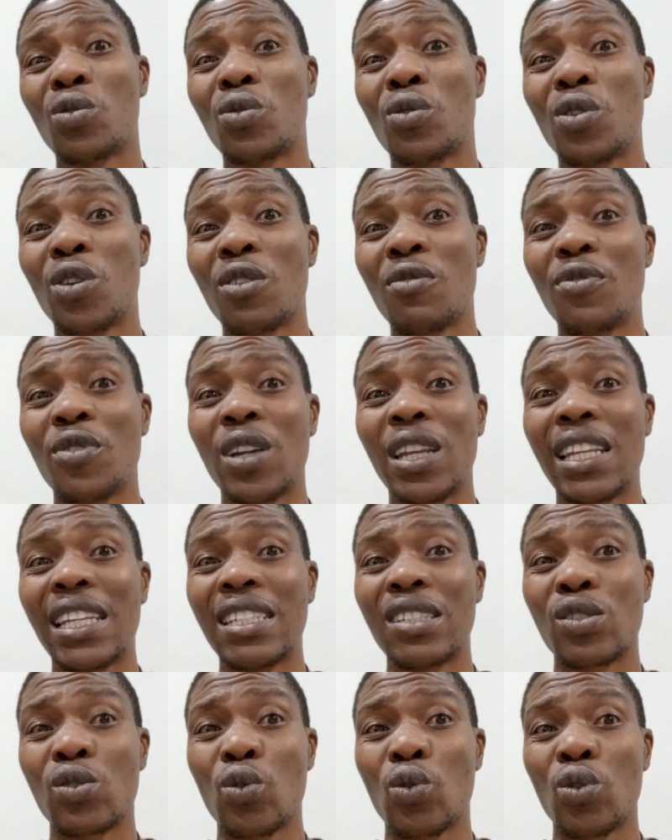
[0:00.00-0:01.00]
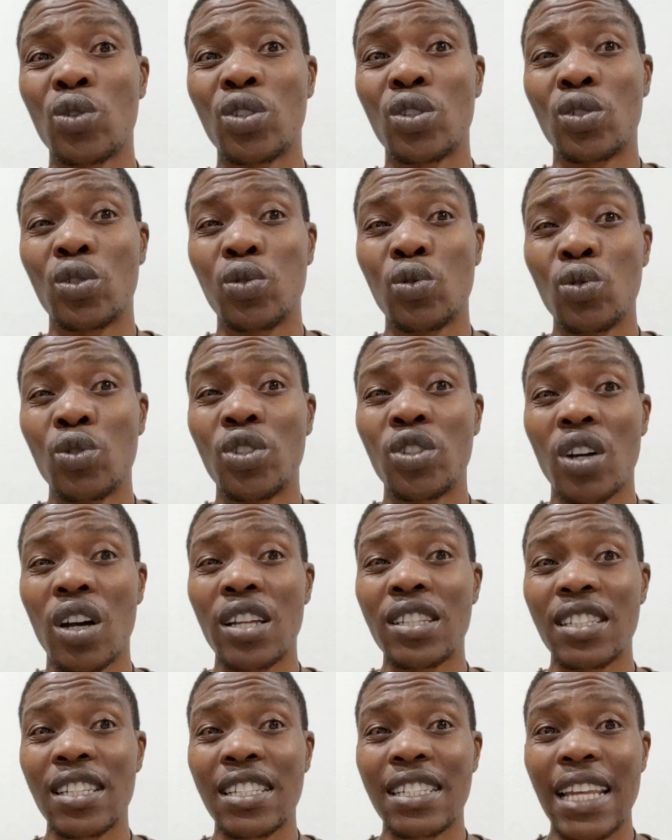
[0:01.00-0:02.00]
could have really scored 2
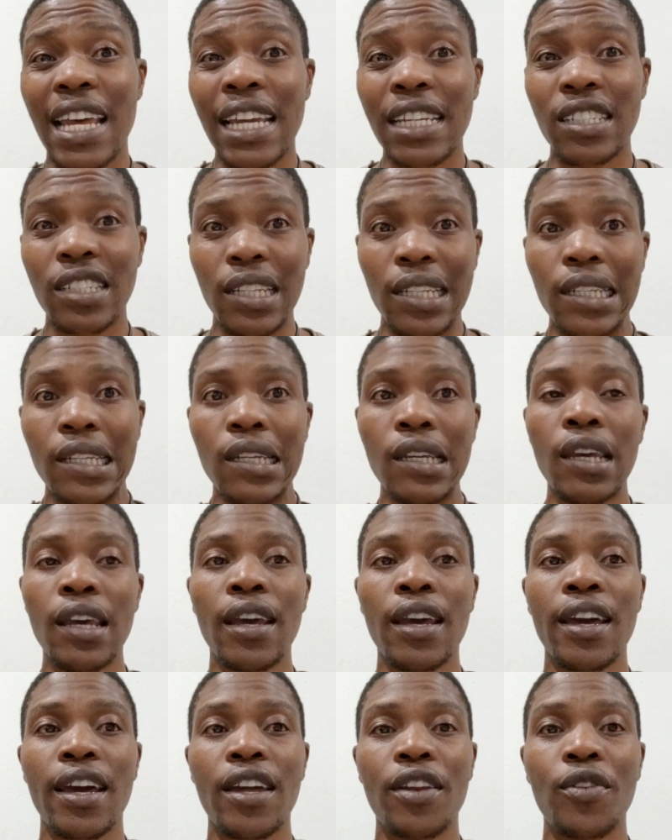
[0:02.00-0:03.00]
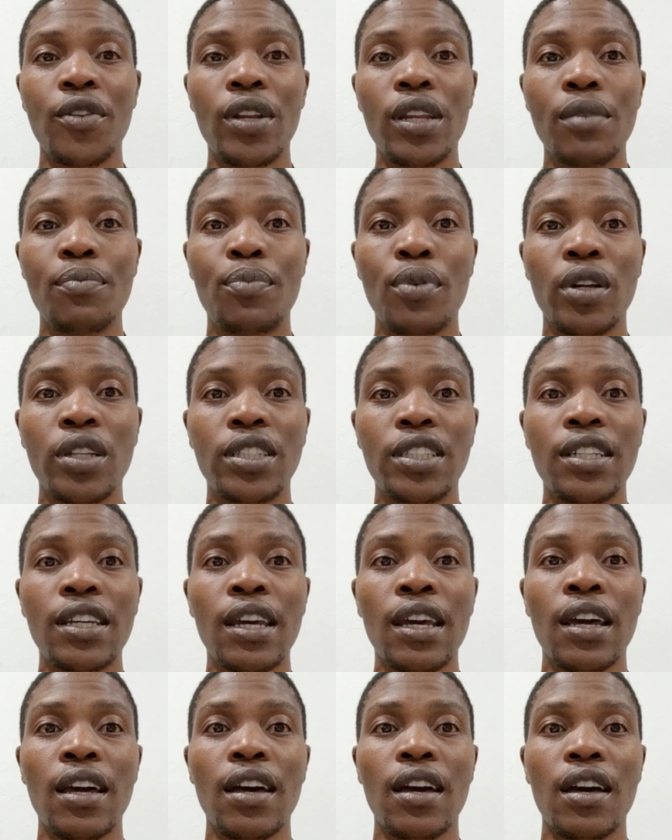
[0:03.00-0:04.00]
chances actually and really put
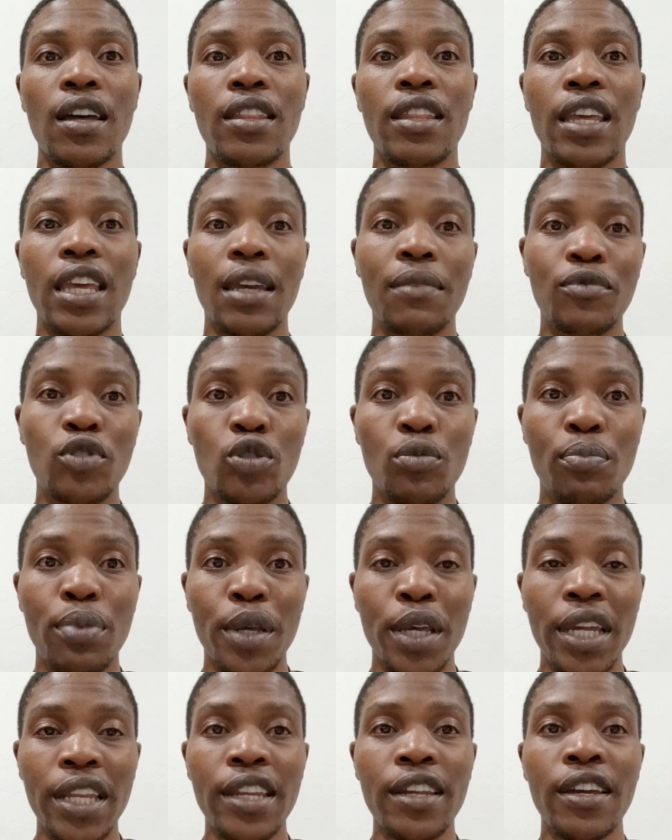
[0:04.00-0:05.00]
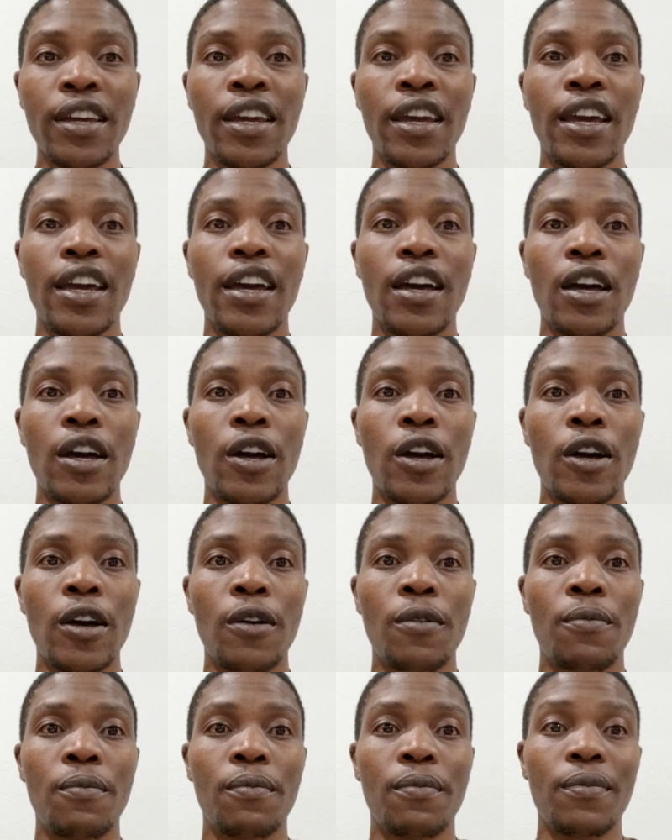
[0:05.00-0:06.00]
the game to bed.
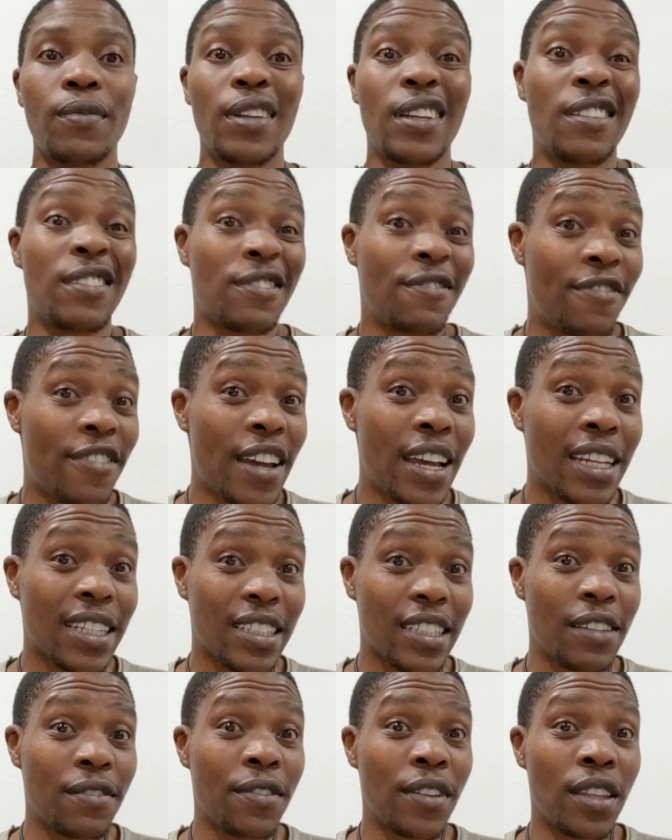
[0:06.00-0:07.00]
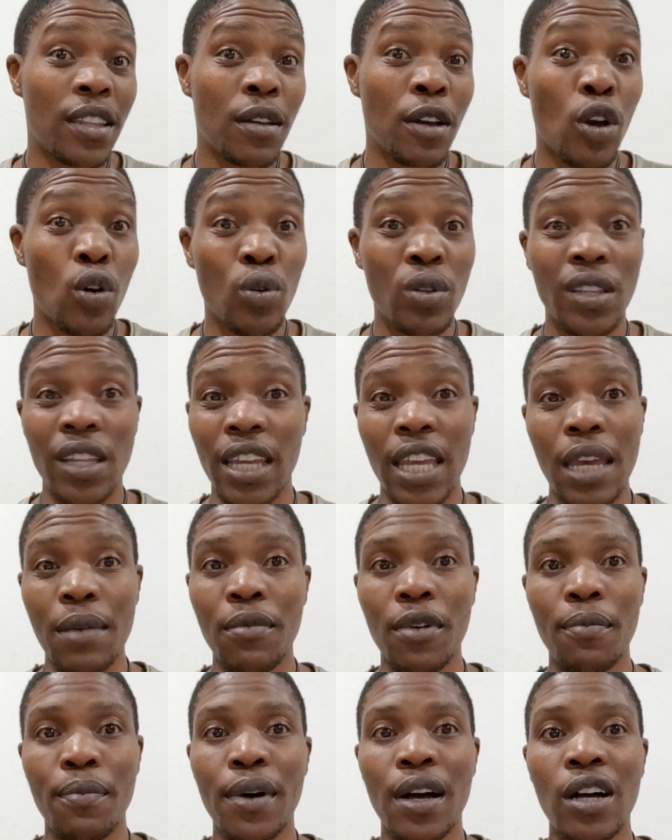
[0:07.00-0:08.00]
In fact, even the goal that came
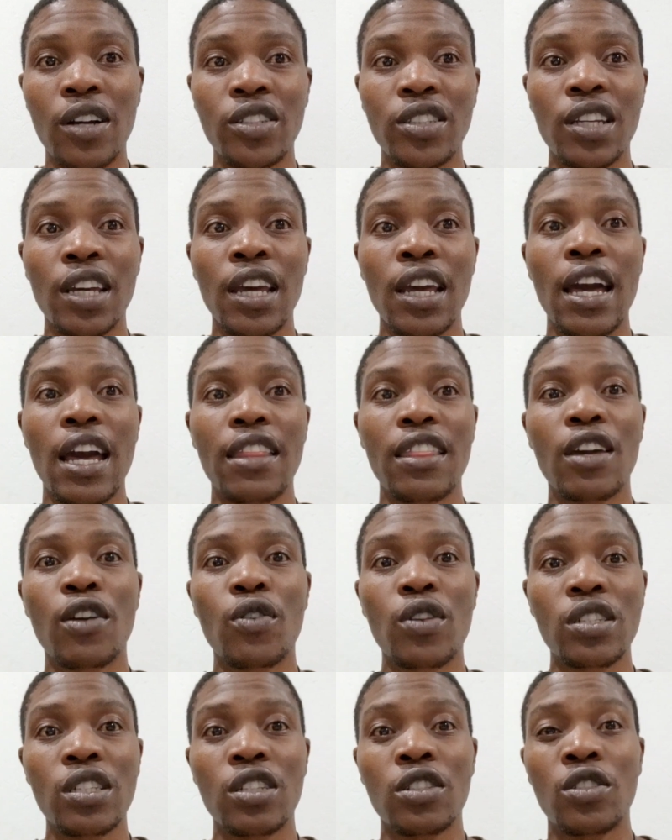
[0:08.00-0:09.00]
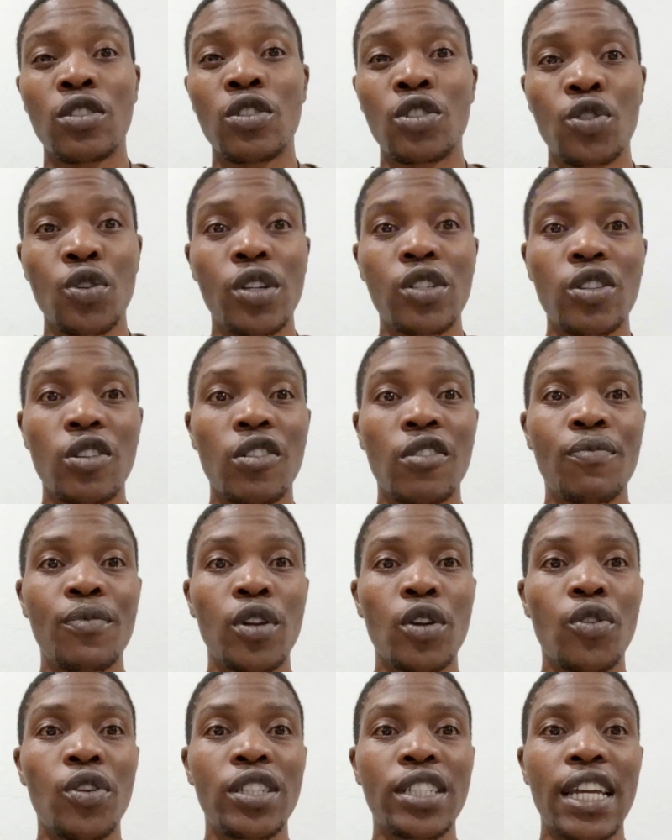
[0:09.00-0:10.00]
about, I think it was a situation of
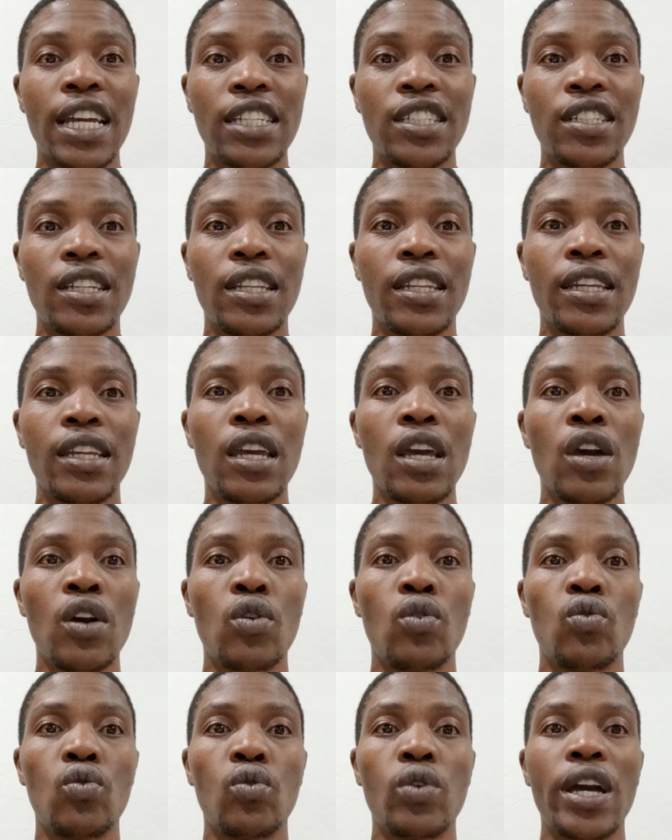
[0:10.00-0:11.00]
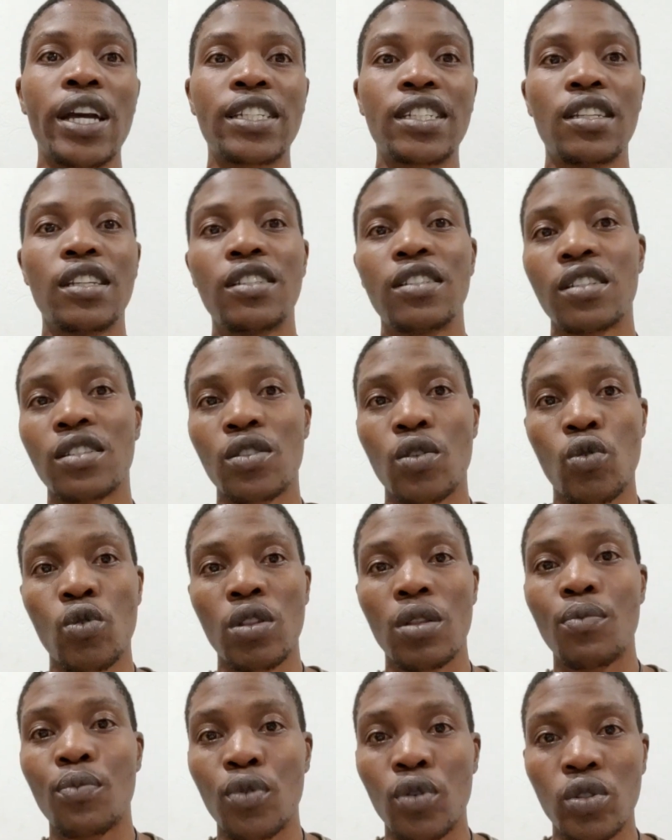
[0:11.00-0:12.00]
Muric who just threw
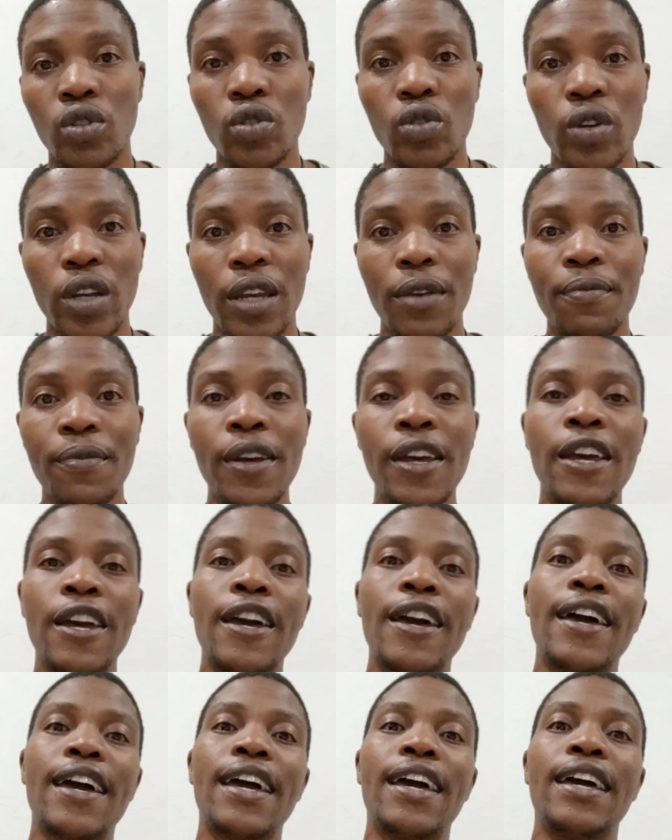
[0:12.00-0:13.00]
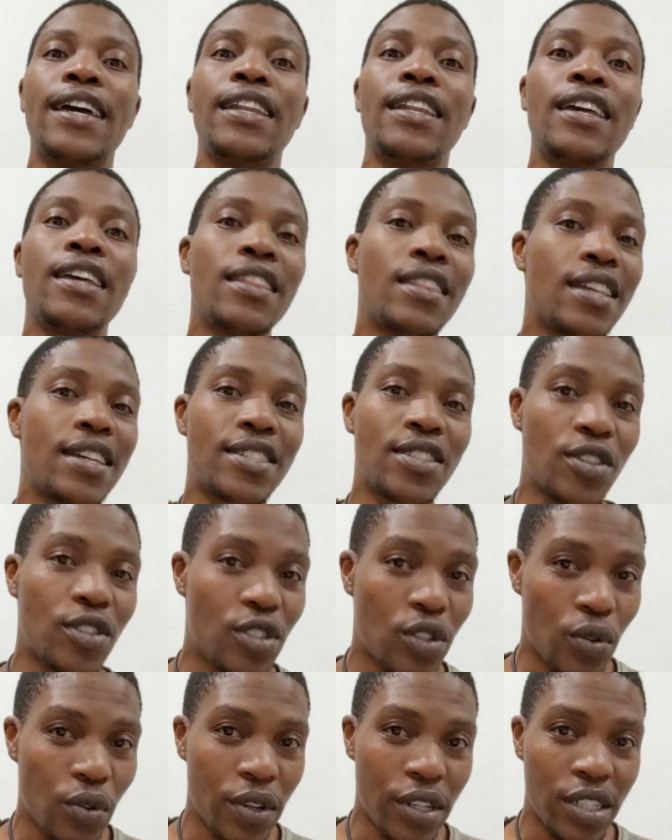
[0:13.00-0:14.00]
the ball to him, and in that
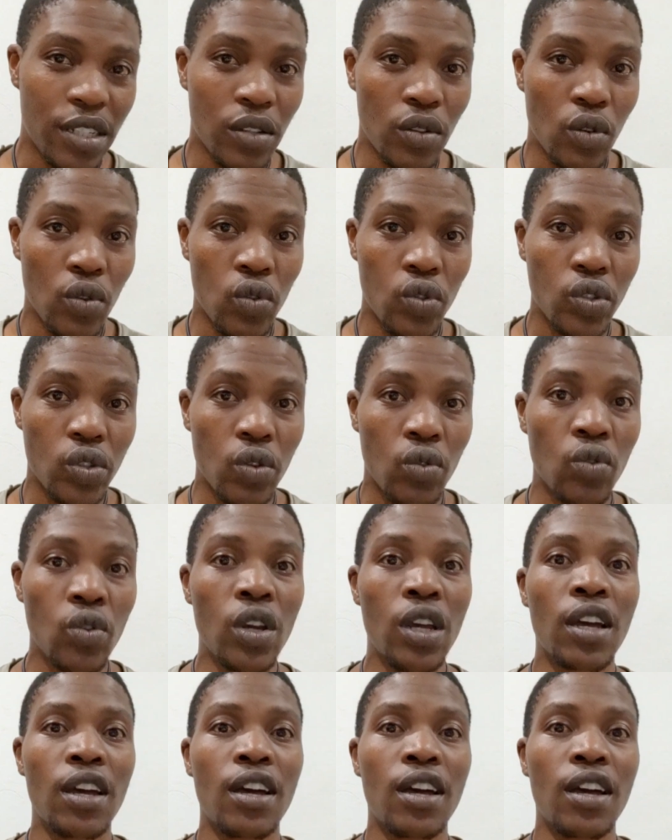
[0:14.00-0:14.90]
situation also